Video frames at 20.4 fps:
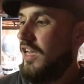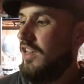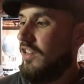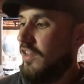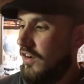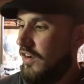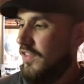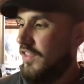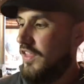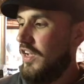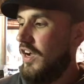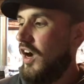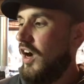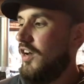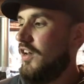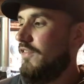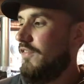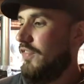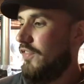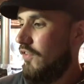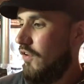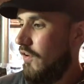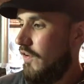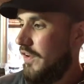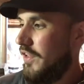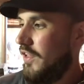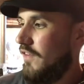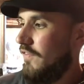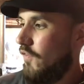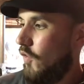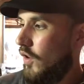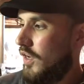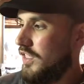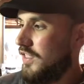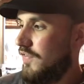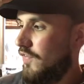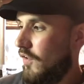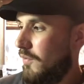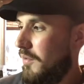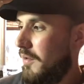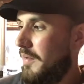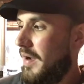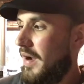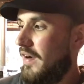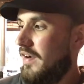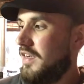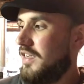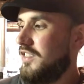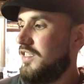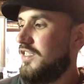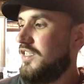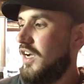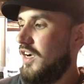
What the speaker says: Learn the art of throwing your voice from America's